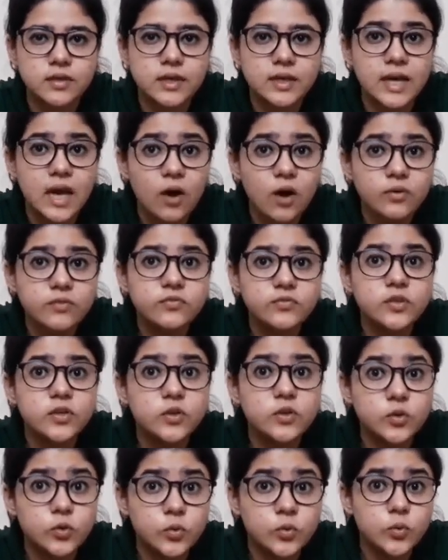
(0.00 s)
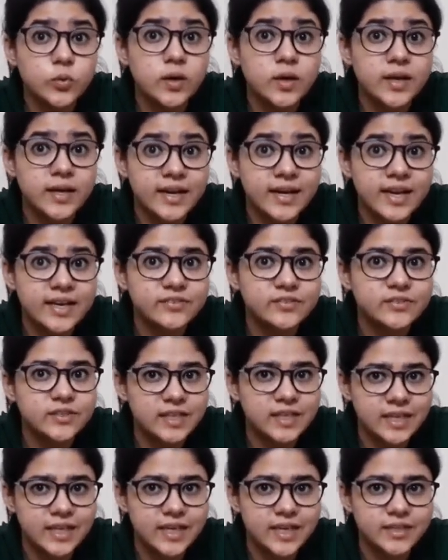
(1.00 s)
Now if the crew arrives
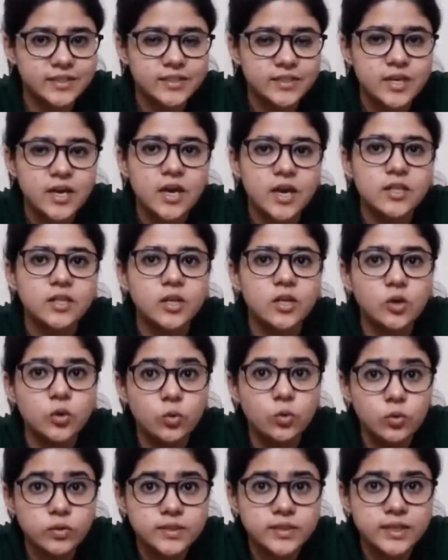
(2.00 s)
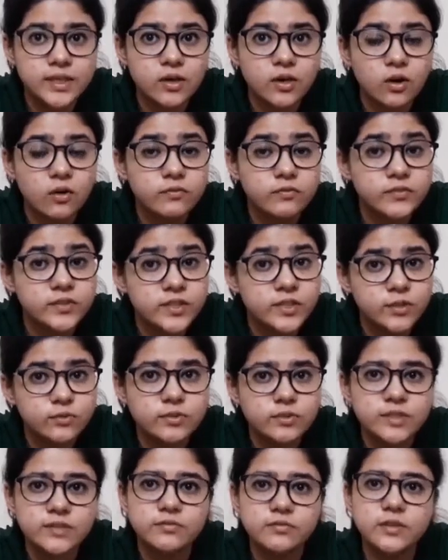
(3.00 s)
late, the loading of
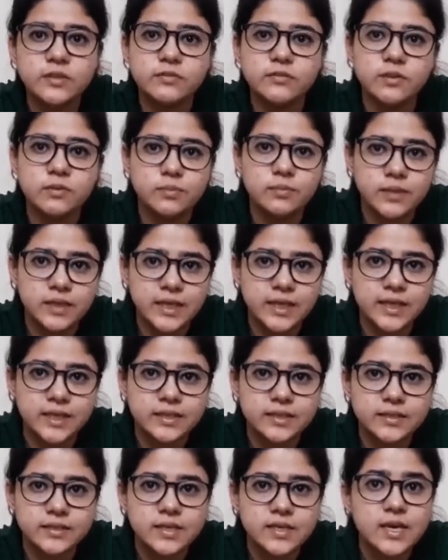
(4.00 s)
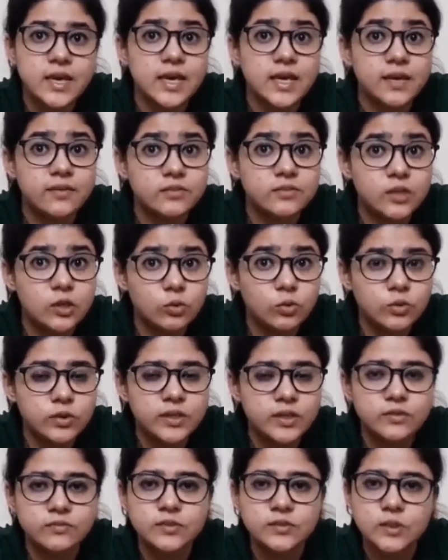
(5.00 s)
duty free will be late. If the
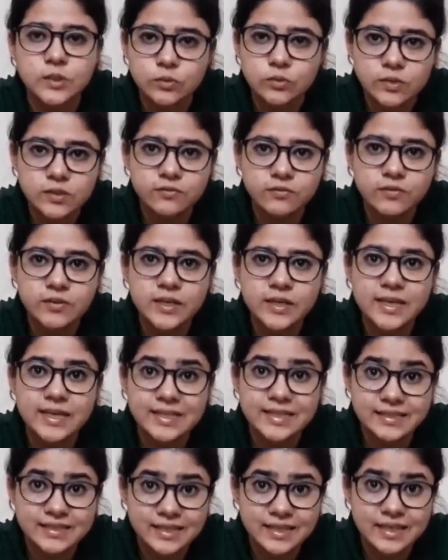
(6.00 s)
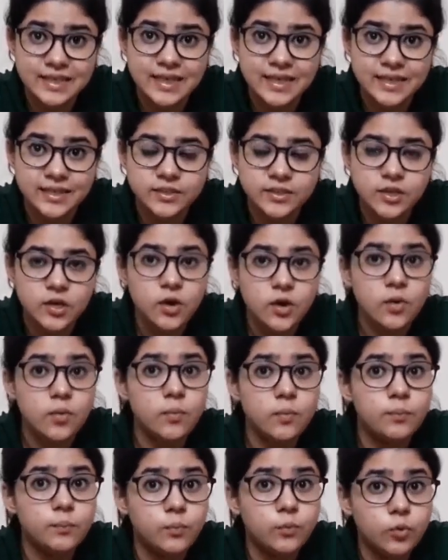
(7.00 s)
loading of duty free is late,
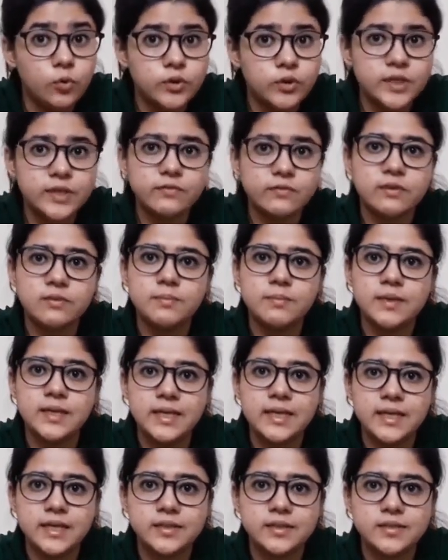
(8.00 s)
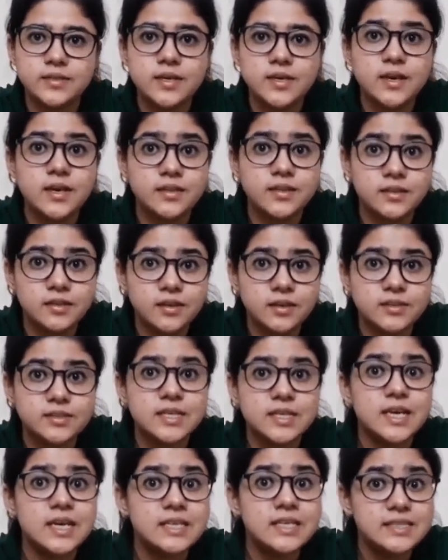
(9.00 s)
boarding will be late,
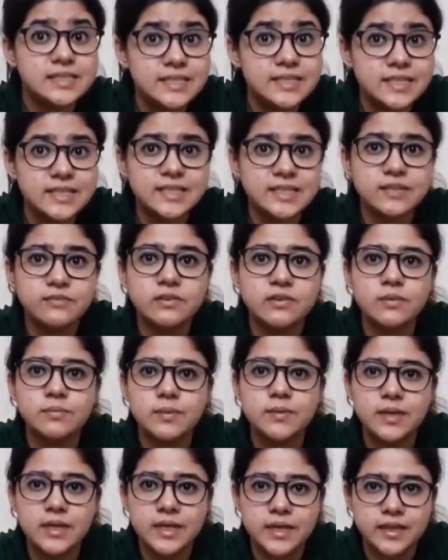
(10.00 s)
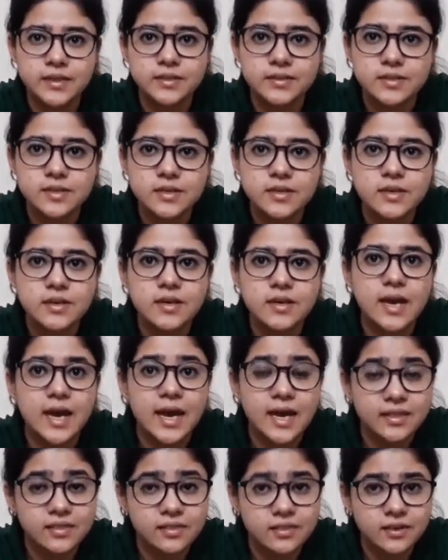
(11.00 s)
thus, seating will be late
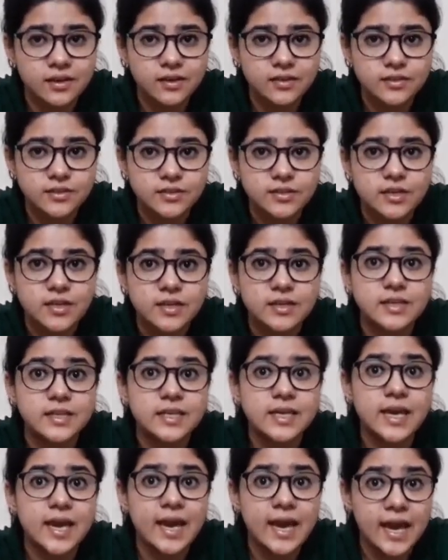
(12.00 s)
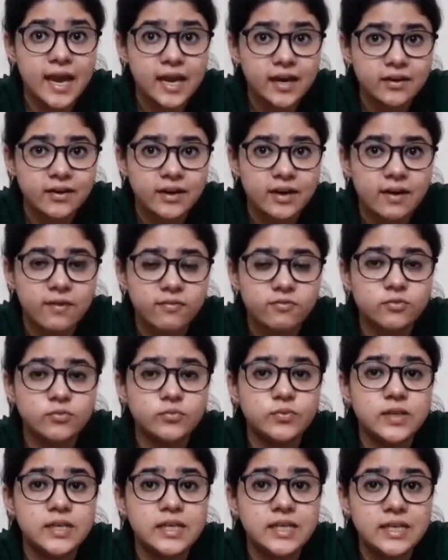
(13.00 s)
and thus the aircraft
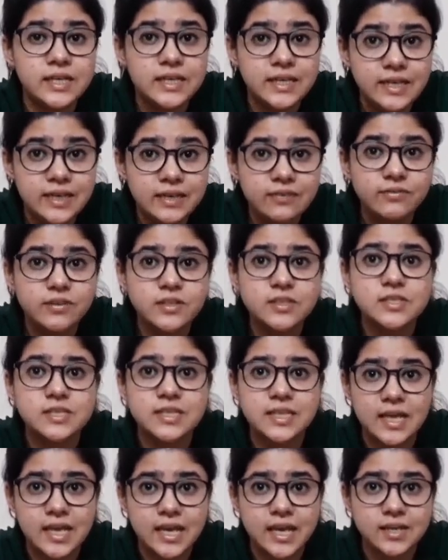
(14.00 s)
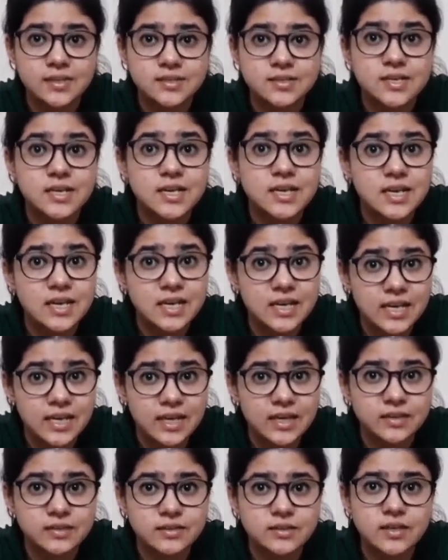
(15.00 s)
will leave its gate
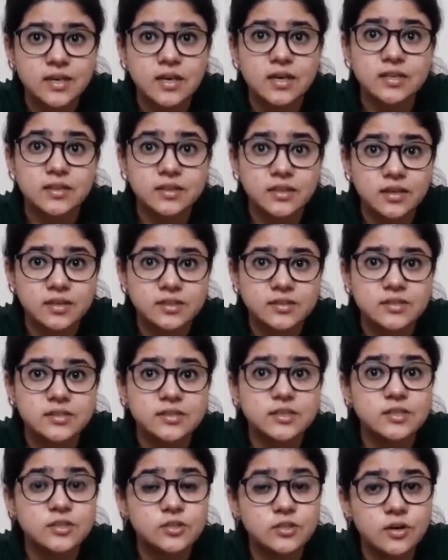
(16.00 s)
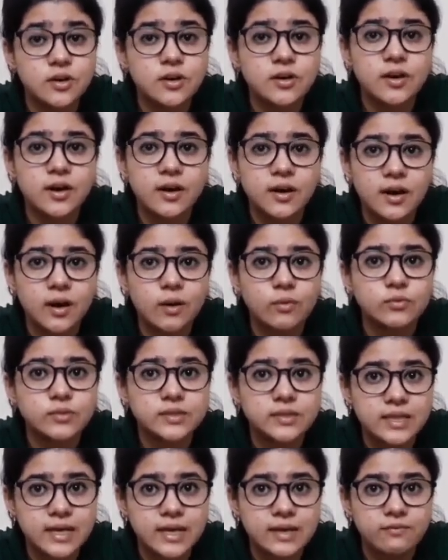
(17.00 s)
late. Thus, the
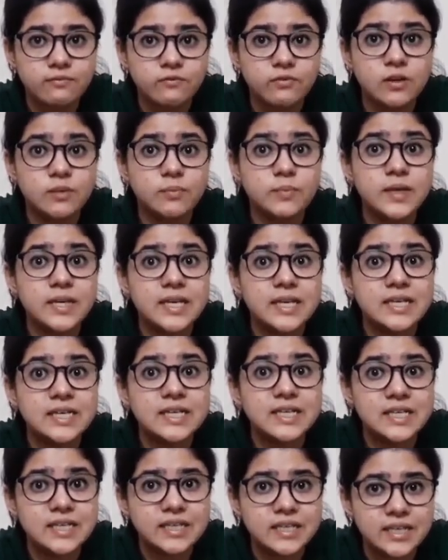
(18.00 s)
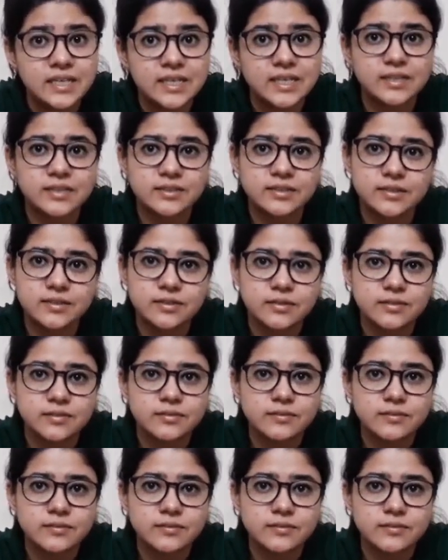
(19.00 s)
turnaround time will be increased.